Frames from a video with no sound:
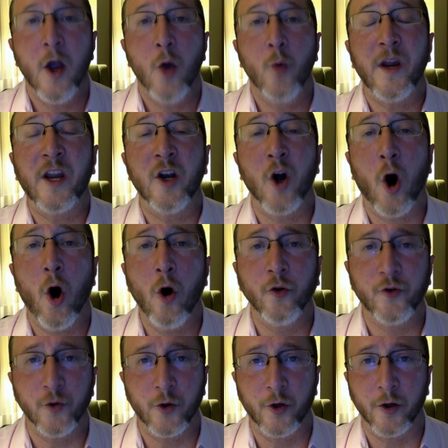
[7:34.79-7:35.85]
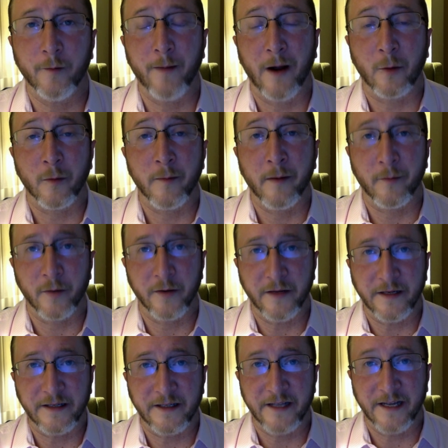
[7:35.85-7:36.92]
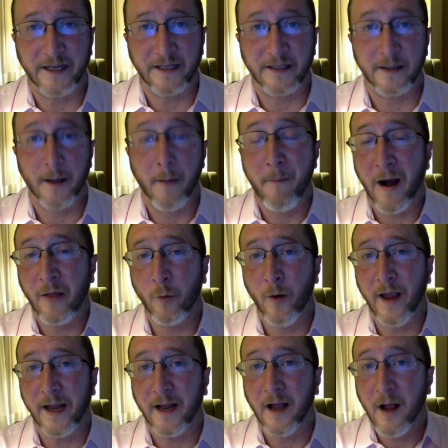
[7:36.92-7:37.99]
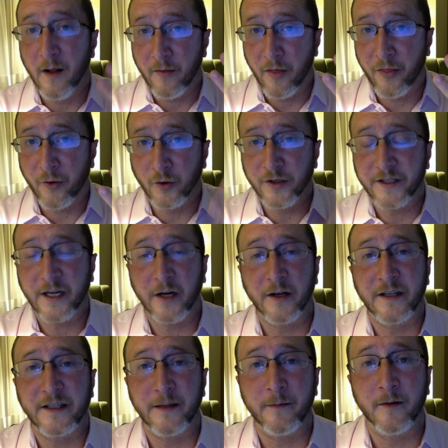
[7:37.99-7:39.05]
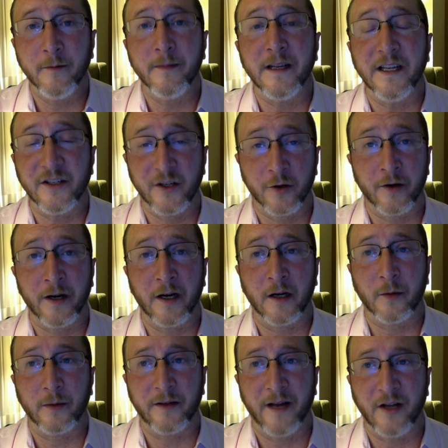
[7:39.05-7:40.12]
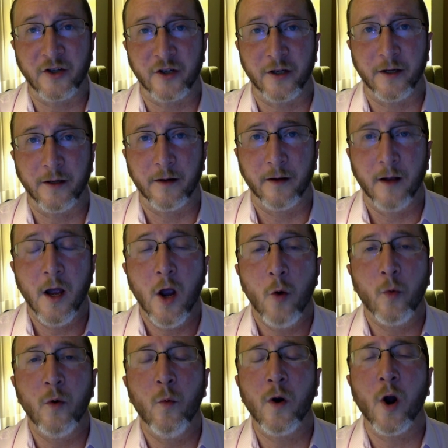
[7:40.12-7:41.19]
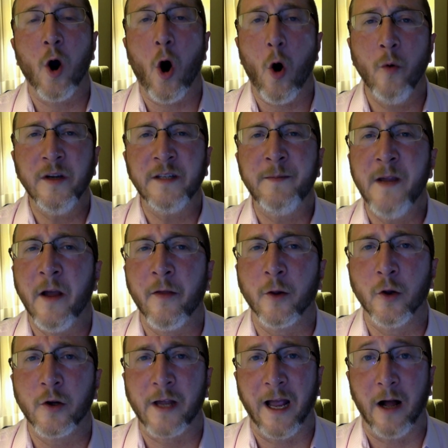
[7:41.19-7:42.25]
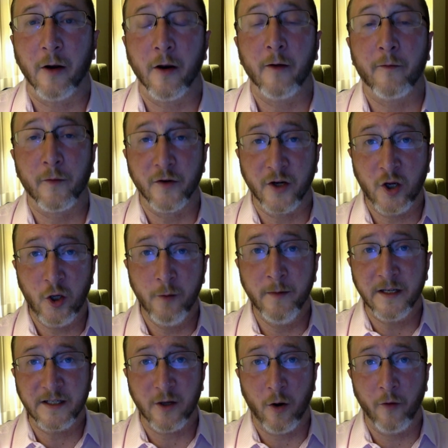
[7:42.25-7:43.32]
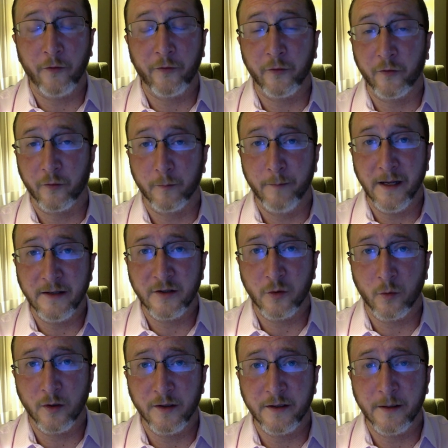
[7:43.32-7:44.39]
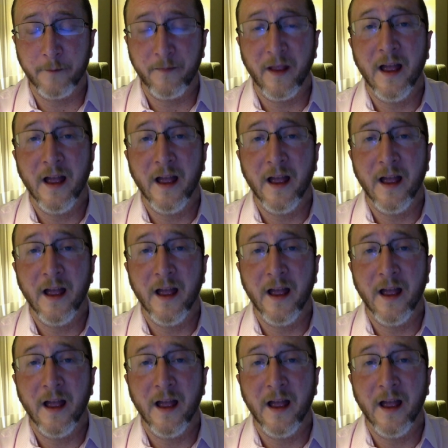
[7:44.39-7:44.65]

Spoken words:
We can all do good by remembering these things. By the way, the third scary symptom is urinary retention. We want to always be on the lookout for decubitus ulcers or bed sores,